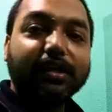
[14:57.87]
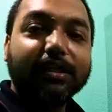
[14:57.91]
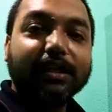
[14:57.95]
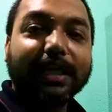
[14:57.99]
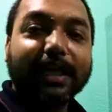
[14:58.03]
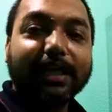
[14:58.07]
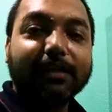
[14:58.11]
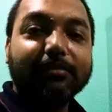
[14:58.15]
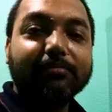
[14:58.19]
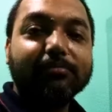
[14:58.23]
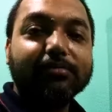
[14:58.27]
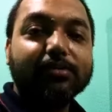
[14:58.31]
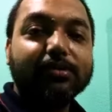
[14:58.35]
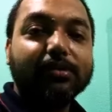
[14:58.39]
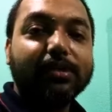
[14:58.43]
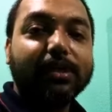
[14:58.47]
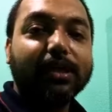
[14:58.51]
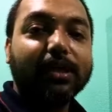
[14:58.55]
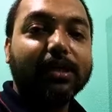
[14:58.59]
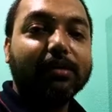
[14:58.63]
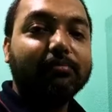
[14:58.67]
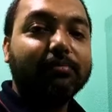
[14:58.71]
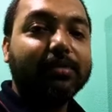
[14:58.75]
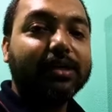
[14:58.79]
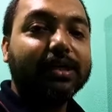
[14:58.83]
times
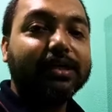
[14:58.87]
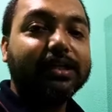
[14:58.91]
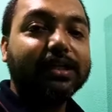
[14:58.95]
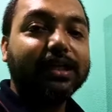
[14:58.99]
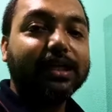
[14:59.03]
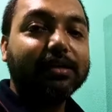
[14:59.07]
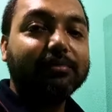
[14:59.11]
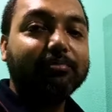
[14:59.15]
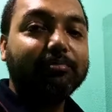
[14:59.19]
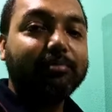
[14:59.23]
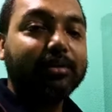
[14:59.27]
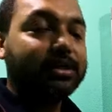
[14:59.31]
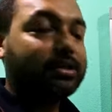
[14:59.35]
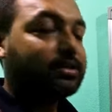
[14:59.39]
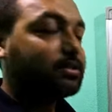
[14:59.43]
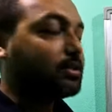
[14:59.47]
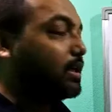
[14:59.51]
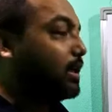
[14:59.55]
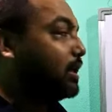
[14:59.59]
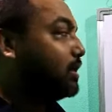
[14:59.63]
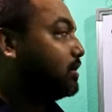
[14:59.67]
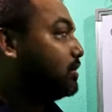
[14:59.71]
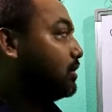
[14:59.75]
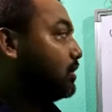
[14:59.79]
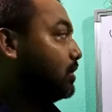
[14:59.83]
there may take place
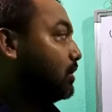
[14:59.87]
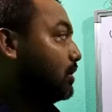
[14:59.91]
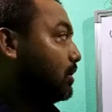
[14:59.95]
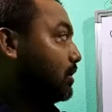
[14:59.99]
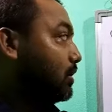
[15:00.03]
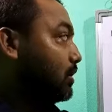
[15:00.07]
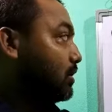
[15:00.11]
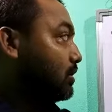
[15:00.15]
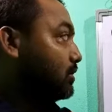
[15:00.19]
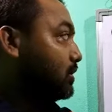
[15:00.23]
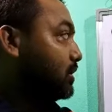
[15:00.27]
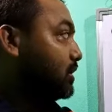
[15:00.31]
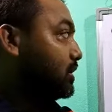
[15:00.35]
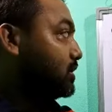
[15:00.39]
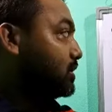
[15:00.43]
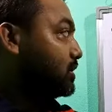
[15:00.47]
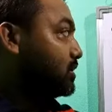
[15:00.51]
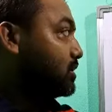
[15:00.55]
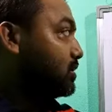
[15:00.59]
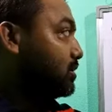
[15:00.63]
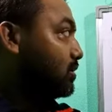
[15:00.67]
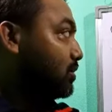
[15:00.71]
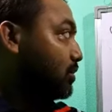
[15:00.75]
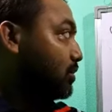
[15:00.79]
that this